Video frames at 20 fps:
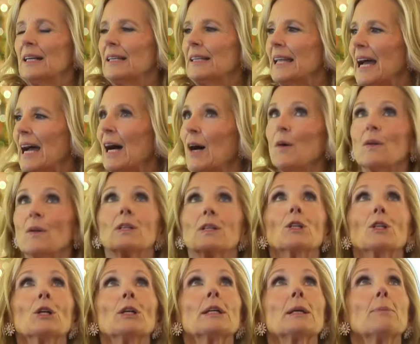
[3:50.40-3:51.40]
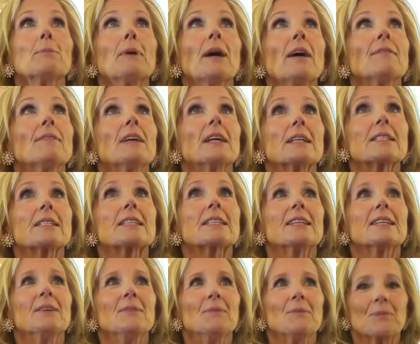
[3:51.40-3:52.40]
Now, look above us.
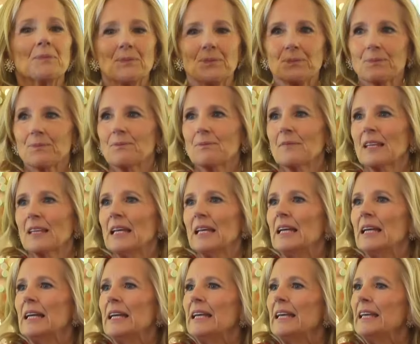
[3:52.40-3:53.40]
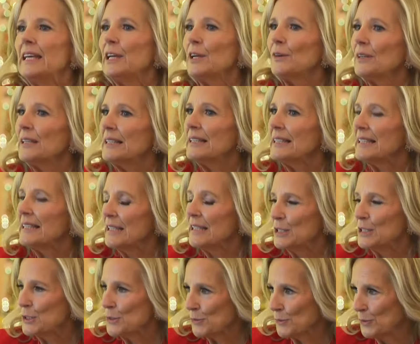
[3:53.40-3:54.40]
Here in the
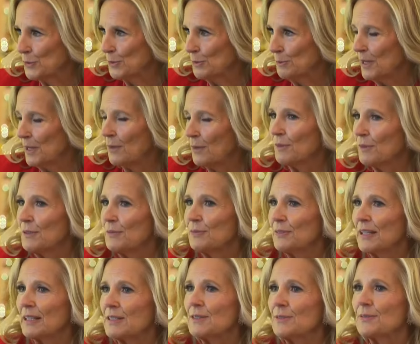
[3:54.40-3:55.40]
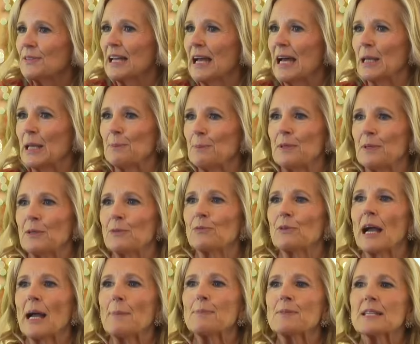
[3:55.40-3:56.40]
East Room, a reflective canopy
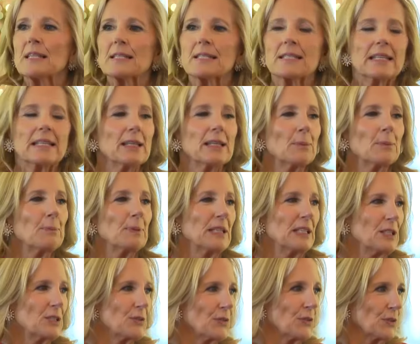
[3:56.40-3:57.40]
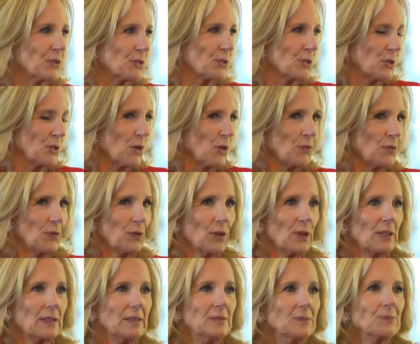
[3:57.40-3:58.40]
wraps us in a peaceful
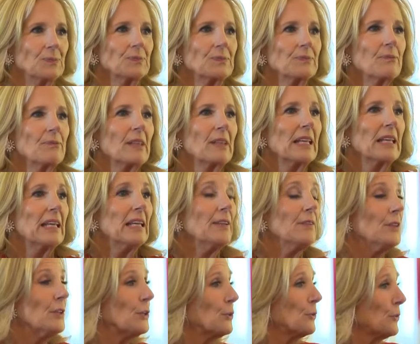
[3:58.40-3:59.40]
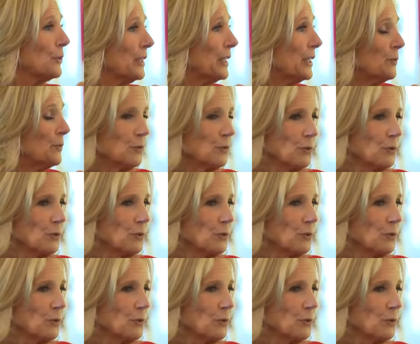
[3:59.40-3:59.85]
snowfall. In the Green